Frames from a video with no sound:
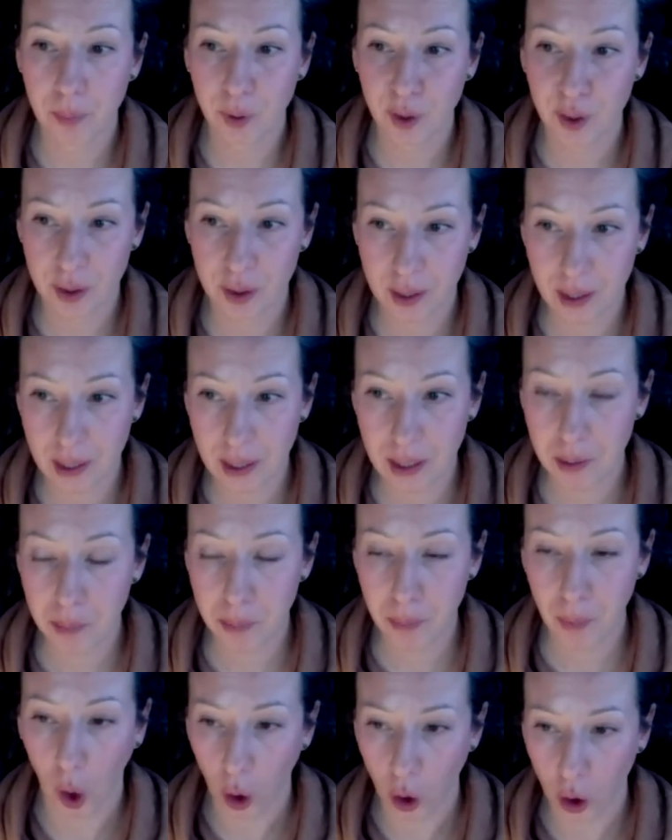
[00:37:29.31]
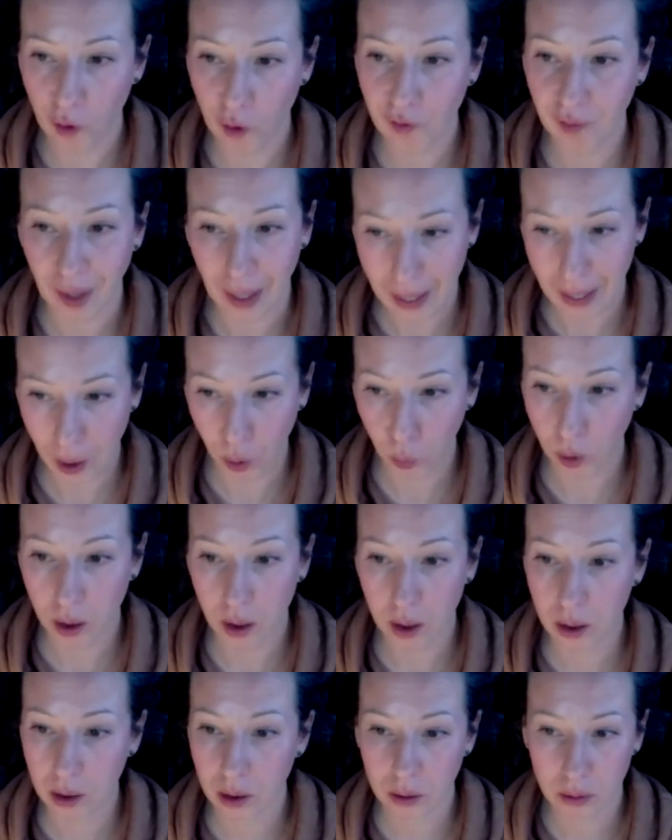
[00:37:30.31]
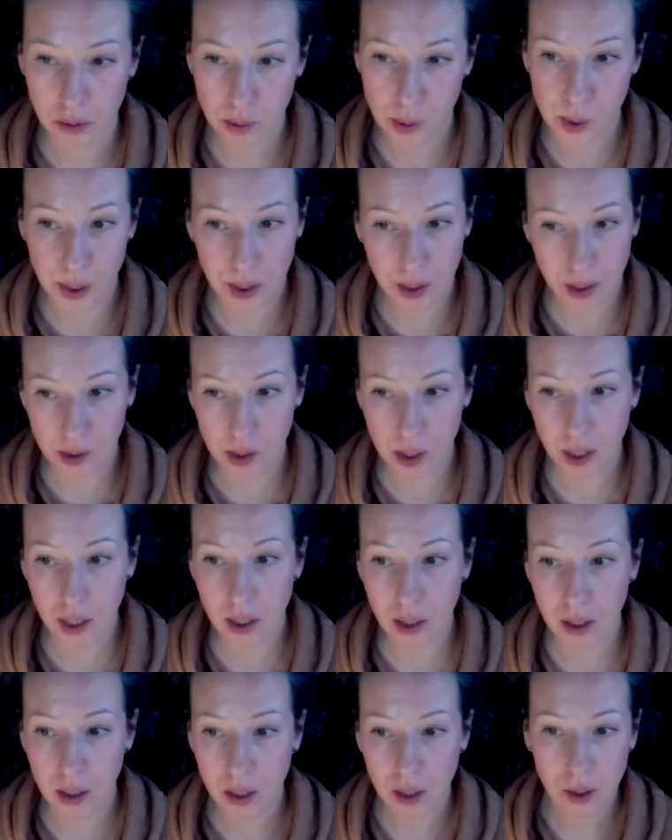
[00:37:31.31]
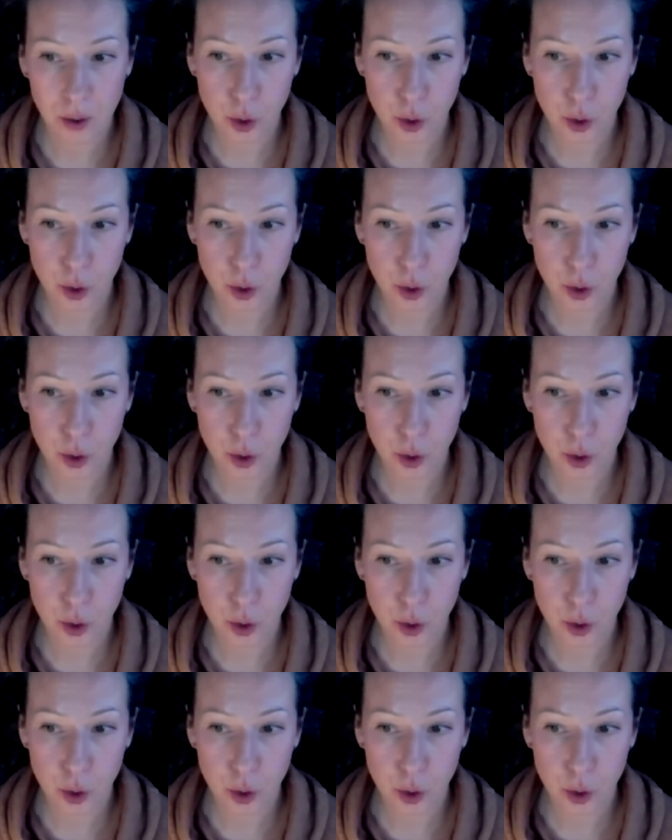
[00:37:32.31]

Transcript: theme of our CDT.